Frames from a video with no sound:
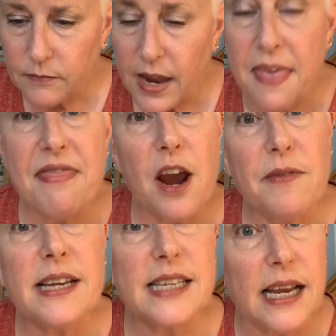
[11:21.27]
And there
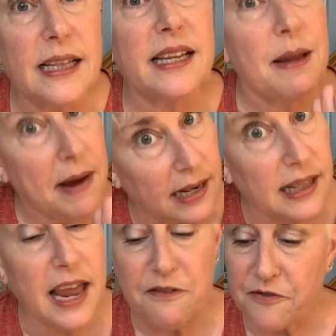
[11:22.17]
they settled and they made a
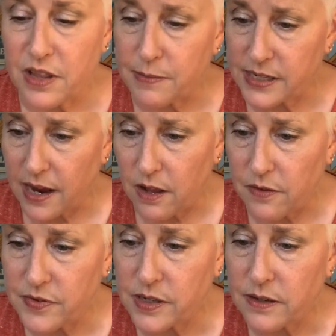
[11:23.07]
life for
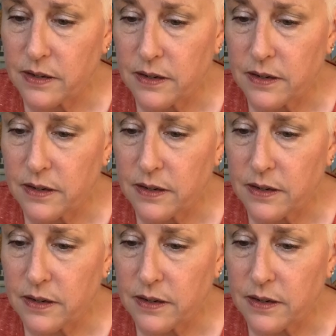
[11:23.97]
themselves.